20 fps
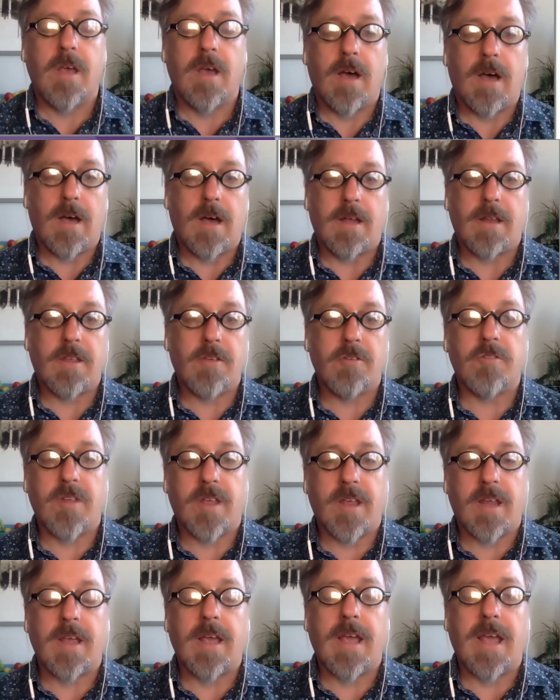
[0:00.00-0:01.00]

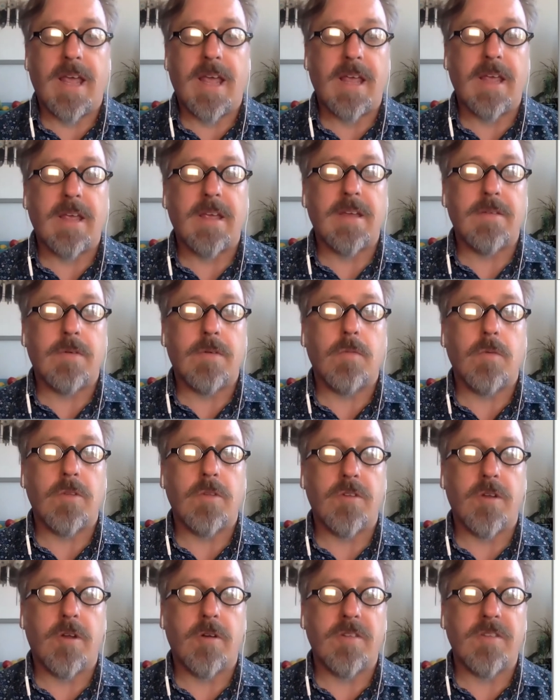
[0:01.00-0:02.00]
using
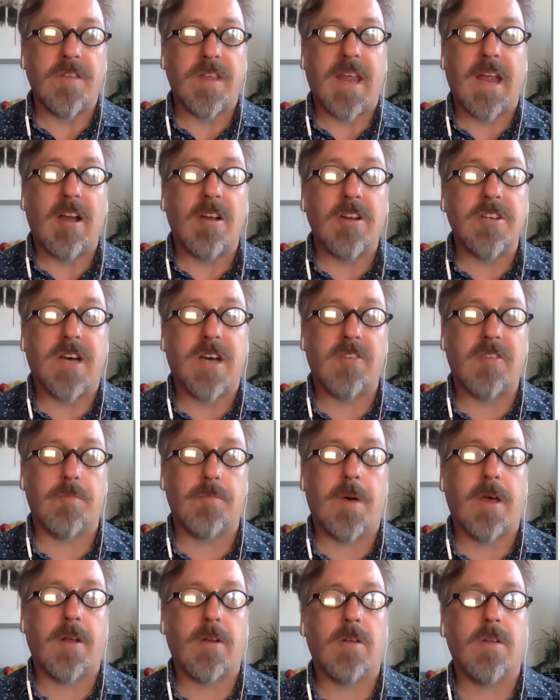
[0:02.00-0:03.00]
what's known as a Caritas
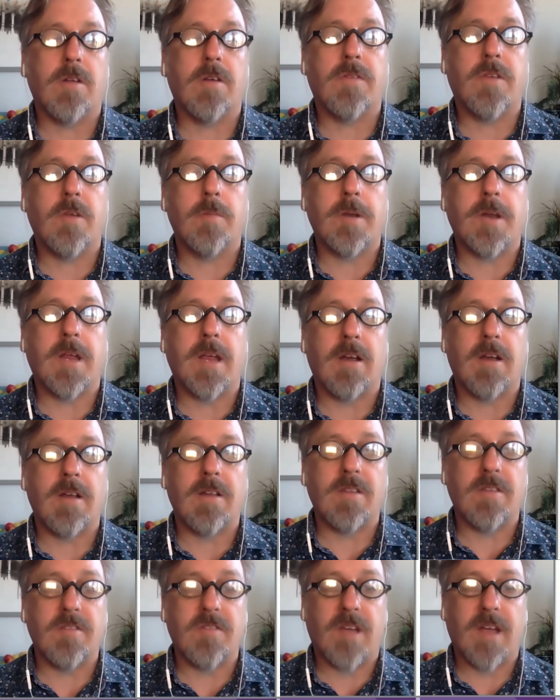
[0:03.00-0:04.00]
model of human
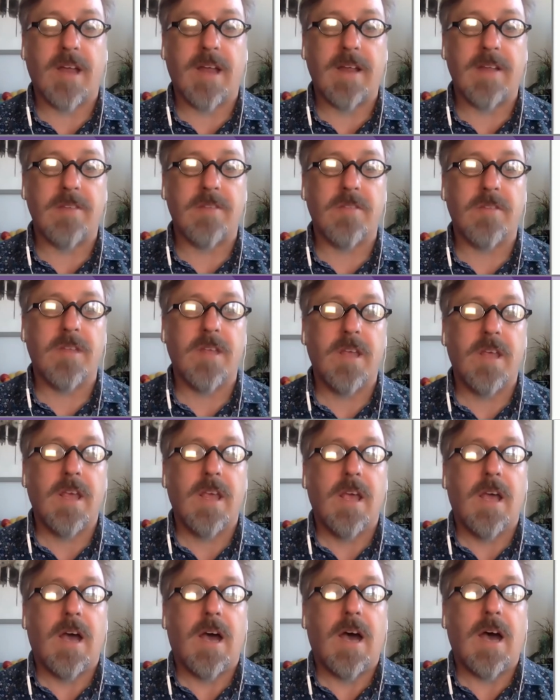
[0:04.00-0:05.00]
caring science,
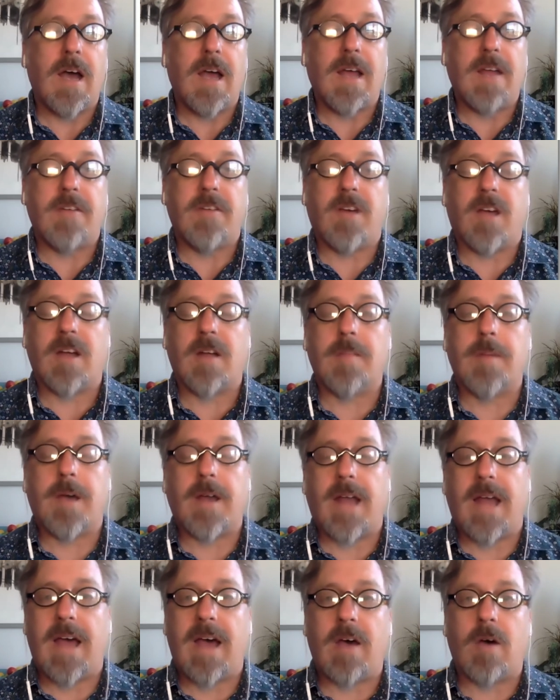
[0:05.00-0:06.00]
and talk about
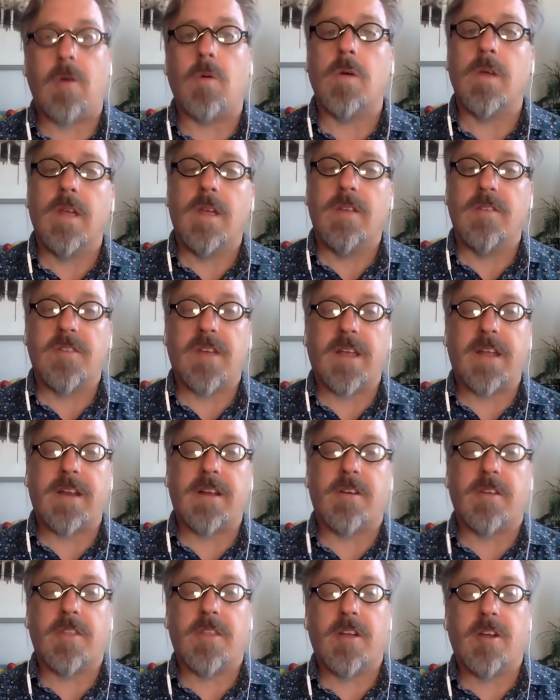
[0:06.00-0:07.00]
how
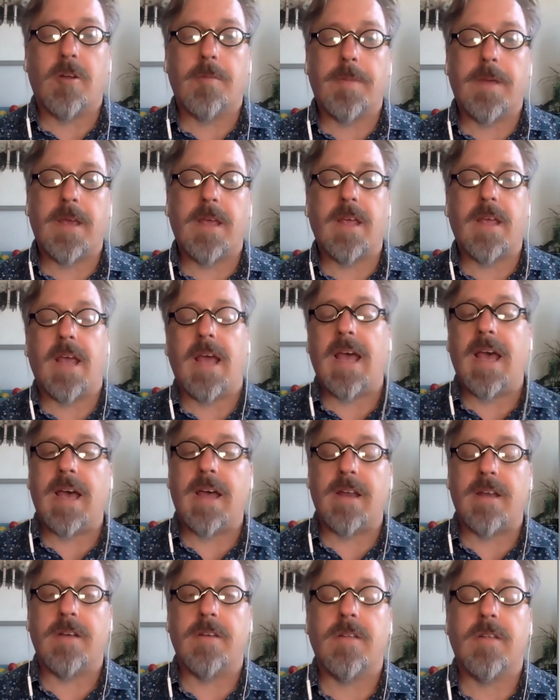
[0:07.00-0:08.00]
psychedelic therapy
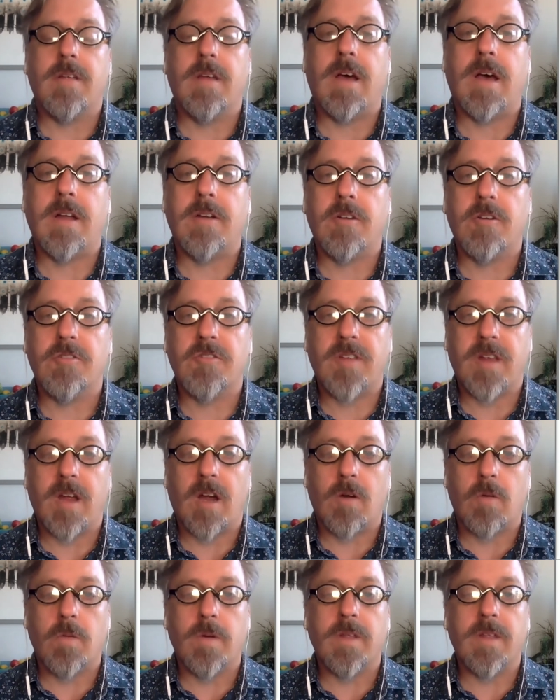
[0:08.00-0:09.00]
and nursing
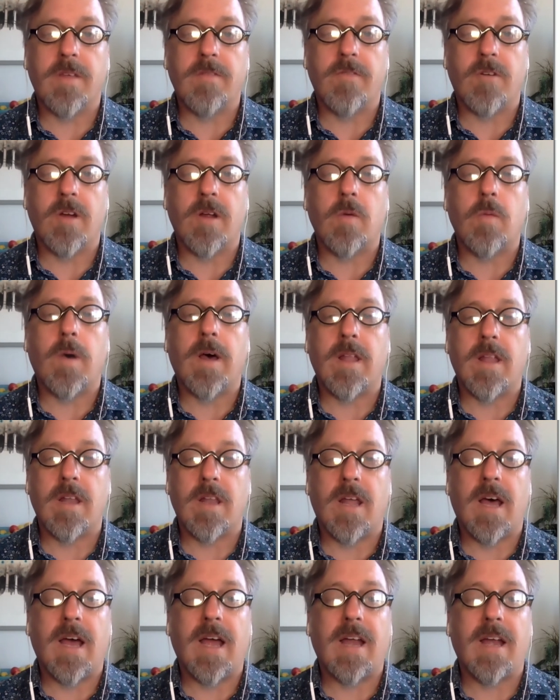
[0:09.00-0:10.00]
are really very well
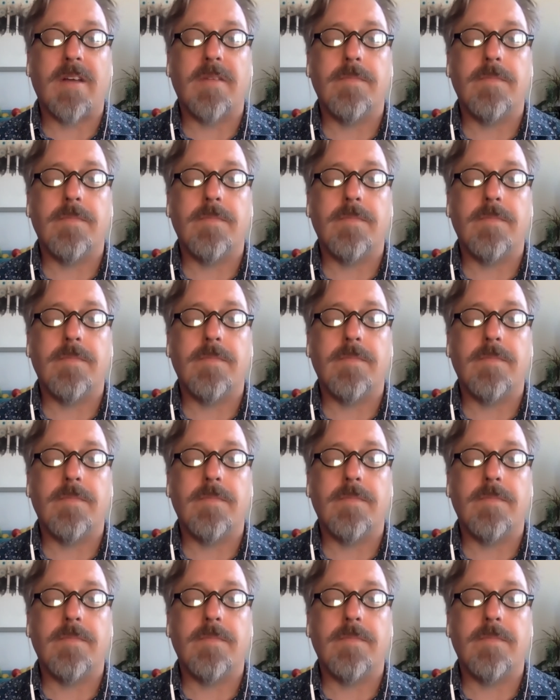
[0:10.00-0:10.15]
aligned.